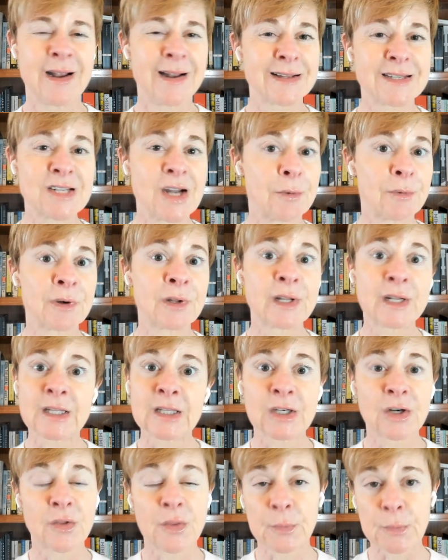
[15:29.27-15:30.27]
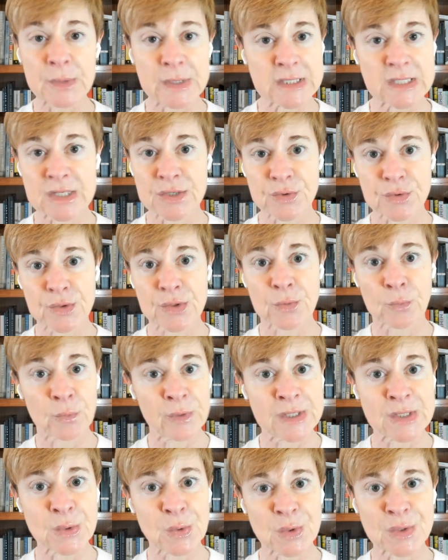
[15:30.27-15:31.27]
It's not really clear the
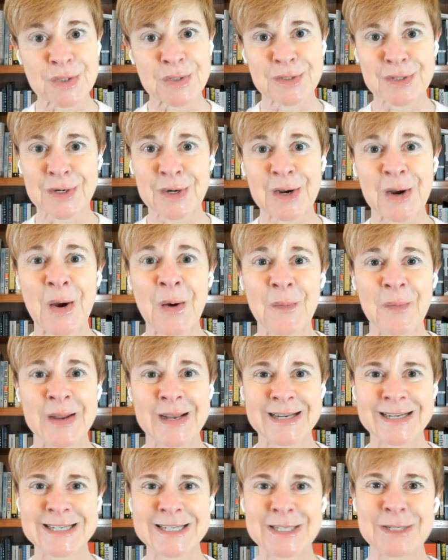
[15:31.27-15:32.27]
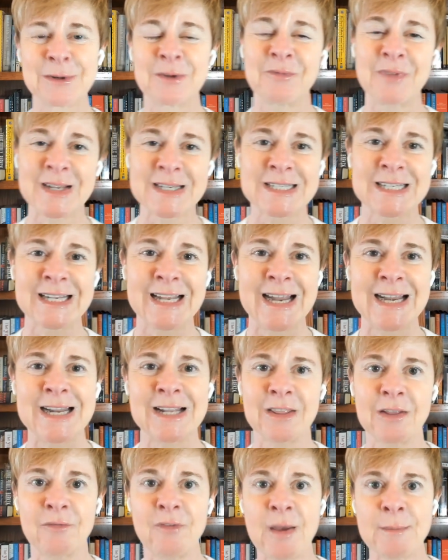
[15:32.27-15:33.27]
resources are going to
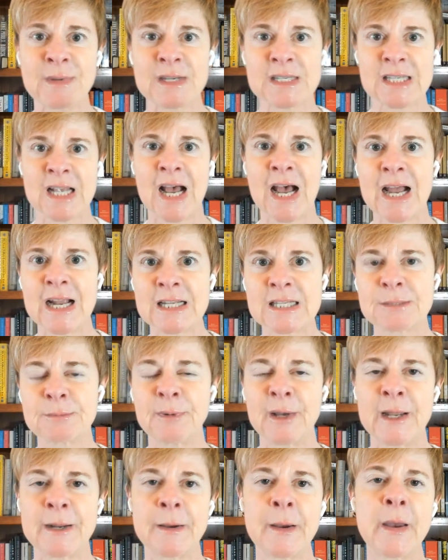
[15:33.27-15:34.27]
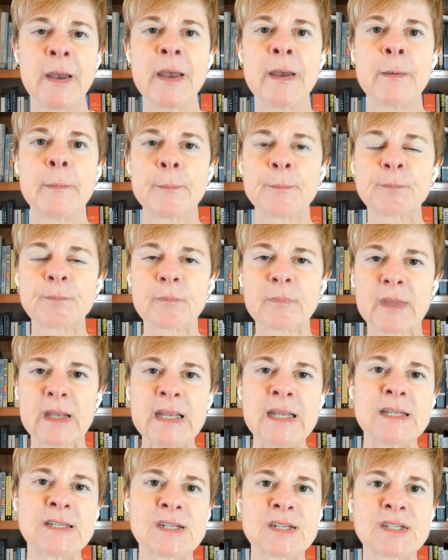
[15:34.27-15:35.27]
investigating the femicides, but
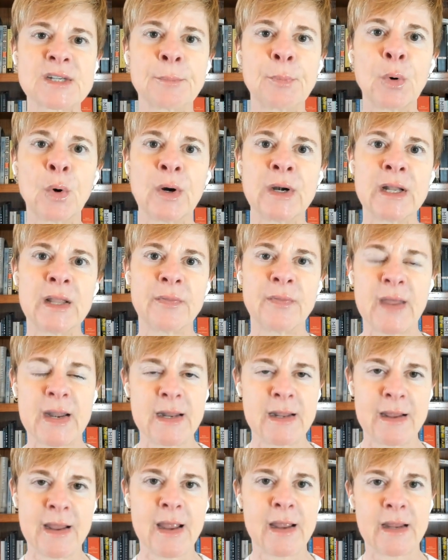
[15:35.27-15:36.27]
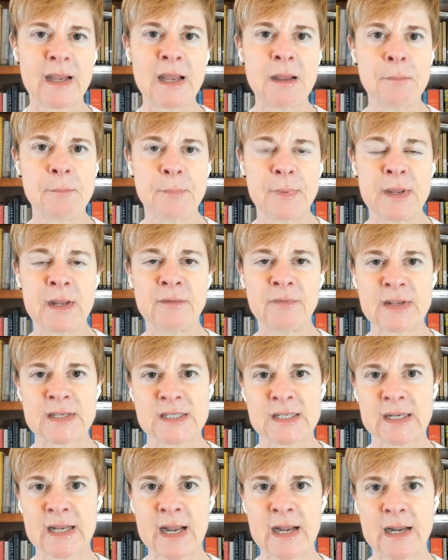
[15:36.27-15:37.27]
he's disappointed that he can't keep
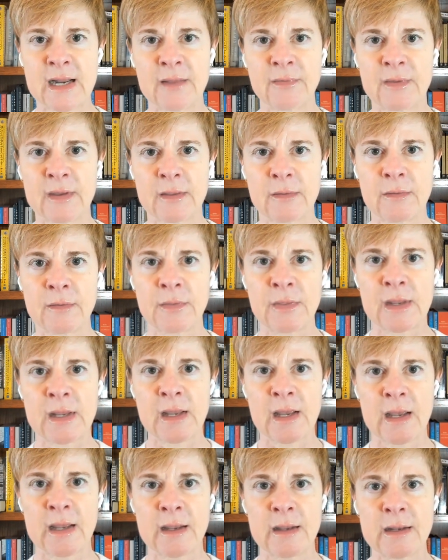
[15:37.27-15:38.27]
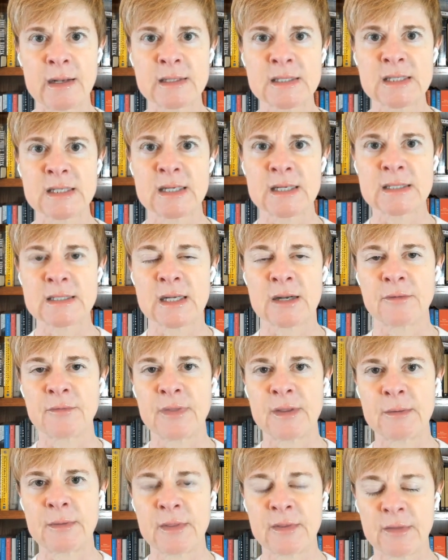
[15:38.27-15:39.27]
investigating the incident of
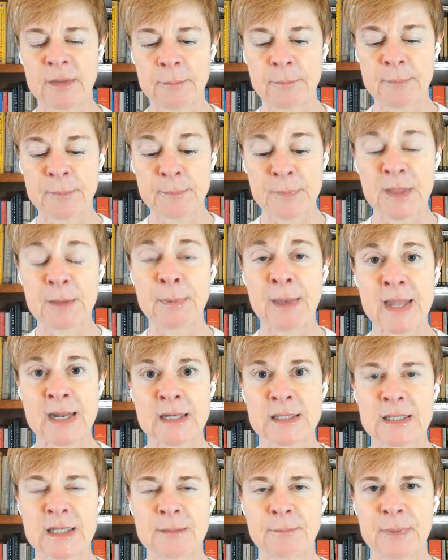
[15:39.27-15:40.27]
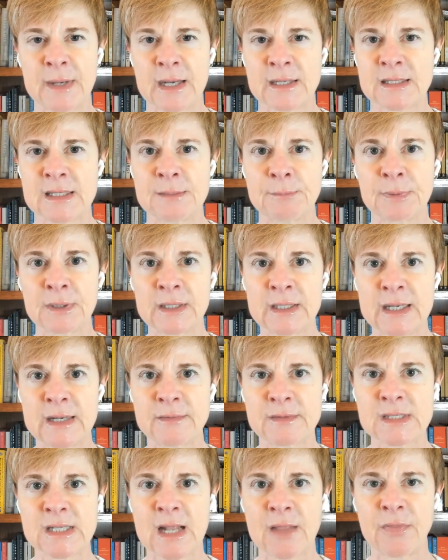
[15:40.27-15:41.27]
the penitent because he
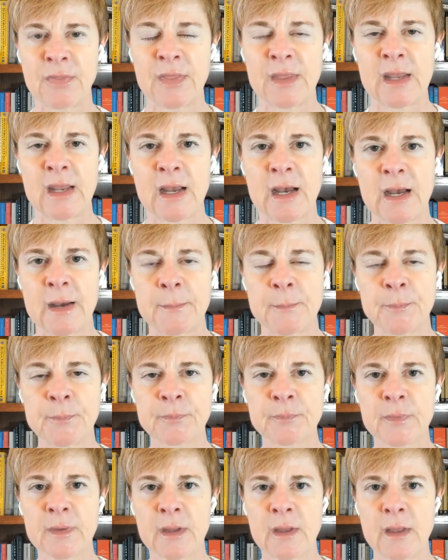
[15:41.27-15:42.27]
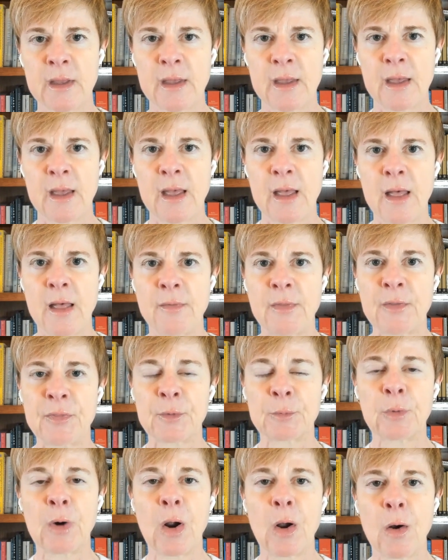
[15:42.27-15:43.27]
believes that
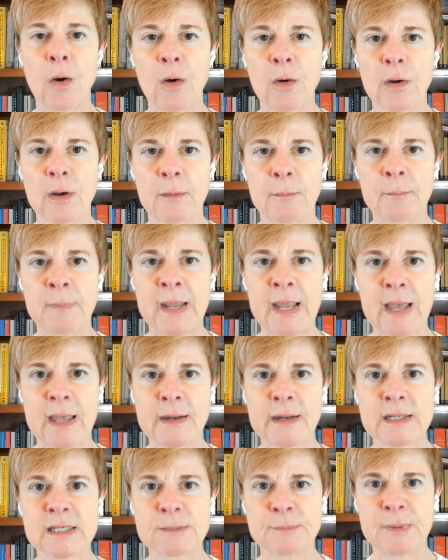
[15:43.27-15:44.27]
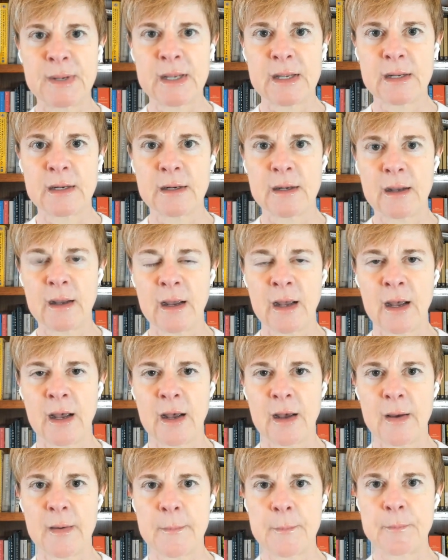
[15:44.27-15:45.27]
the wrong man has been
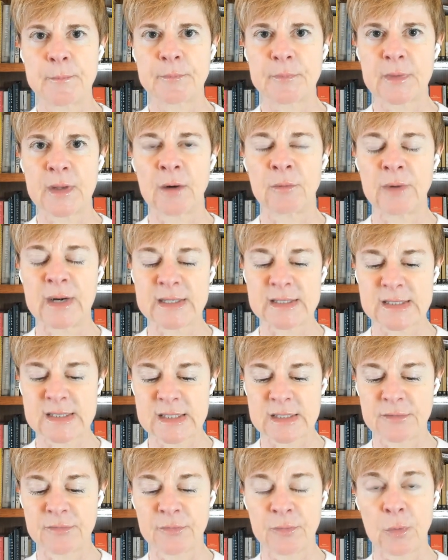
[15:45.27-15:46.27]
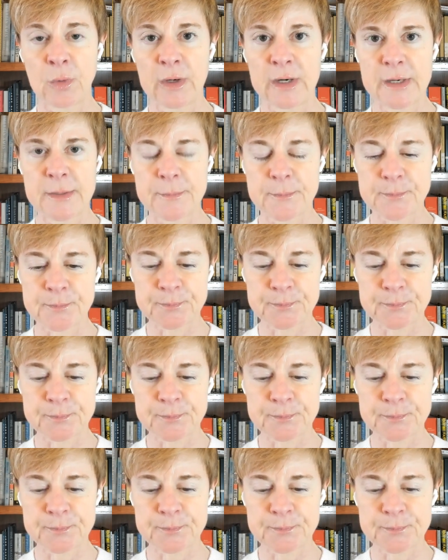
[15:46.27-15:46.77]
arrested for it.